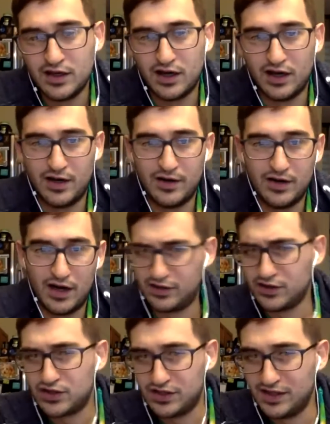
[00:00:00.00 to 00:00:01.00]
I
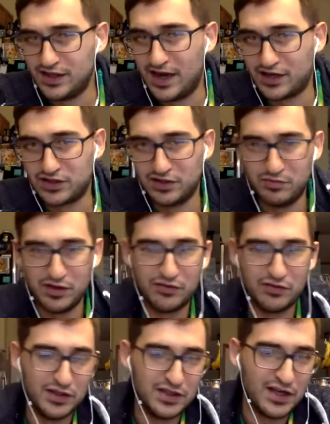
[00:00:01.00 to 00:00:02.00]
think she did actually beat
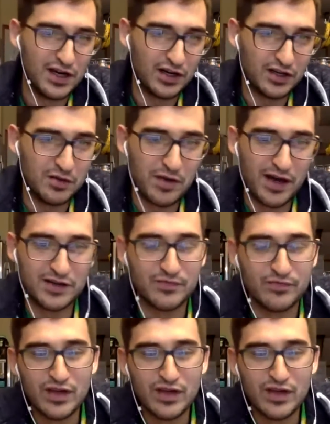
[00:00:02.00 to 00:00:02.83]
Felice Herrig in the past.